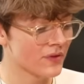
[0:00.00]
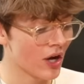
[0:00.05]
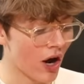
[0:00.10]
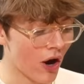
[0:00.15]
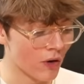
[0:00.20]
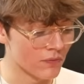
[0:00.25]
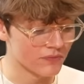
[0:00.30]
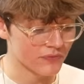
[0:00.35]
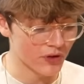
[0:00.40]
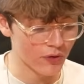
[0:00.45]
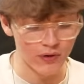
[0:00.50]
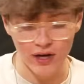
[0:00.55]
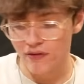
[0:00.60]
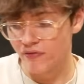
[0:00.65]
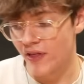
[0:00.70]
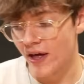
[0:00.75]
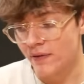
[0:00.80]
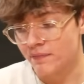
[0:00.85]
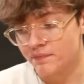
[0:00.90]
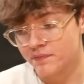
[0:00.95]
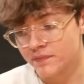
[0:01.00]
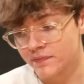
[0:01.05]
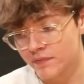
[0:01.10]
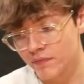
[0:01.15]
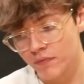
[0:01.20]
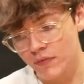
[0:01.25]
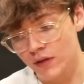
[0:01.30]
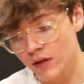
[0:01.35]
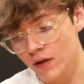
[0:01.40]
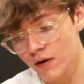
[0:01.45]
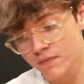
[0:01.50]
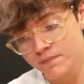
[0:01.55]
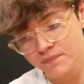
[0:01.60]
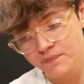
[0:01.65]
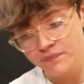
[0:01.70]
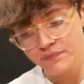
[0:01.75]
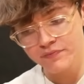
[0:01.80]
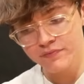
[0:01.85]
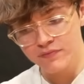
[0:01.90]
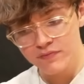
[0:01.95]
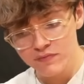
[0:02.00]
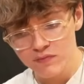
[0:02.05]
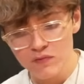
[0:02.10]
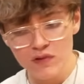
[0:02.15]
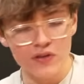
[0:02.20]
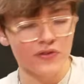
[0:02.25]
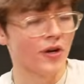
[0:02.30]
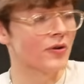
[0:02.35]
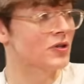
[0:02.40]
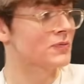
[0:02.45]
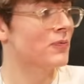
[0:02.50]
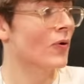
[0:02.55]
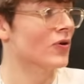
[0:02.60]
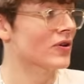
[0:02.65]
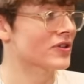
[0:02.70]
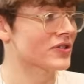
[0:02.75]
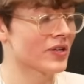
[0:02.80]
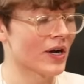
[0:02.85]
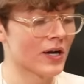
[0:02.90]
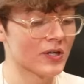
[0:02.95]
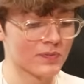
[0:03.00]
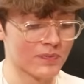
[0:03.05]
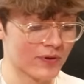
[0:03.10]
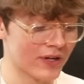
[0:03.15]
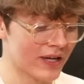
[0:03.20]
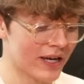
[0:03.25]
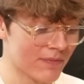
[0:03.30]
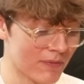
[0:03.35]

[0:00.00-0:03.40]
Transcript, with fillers: Oh, you'll love that. Yeah. No spoilers, guys, but